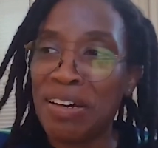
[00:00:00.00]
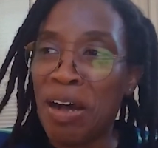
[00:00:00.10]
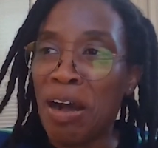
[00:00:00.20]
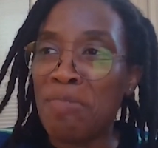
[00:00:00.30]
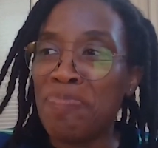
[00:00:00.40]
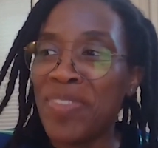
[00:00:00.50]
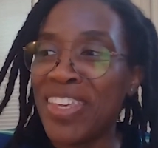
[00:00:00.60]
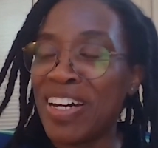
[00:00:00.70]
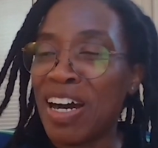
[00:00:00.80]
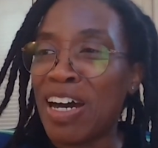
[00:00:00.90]

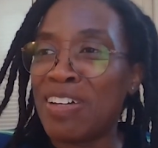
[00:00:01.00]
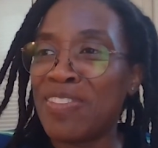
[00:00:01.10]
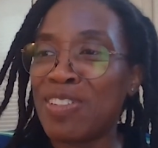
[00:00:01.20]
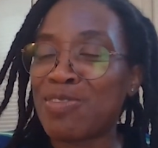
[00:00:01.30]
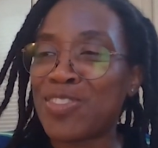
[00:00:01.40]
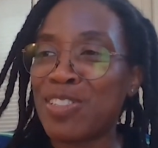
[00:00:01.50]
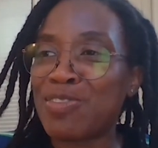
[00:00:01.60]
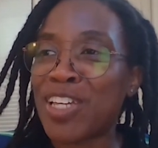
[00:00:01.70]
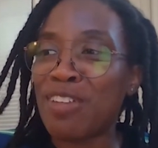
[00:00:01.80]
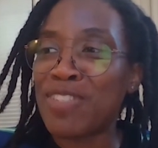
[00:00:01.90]

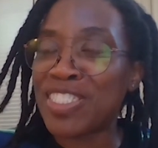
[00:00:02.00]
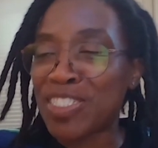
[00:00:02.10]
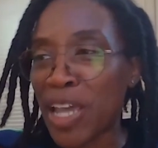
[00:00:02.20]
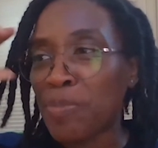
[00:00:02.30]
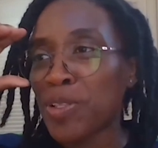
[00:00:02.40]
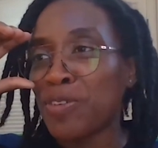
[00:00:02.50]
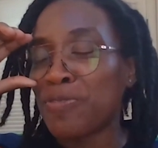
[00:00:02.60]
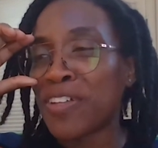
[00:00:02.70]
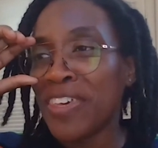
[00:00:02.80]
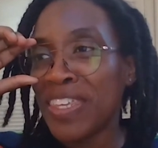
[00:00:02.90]
There's kind of this example of,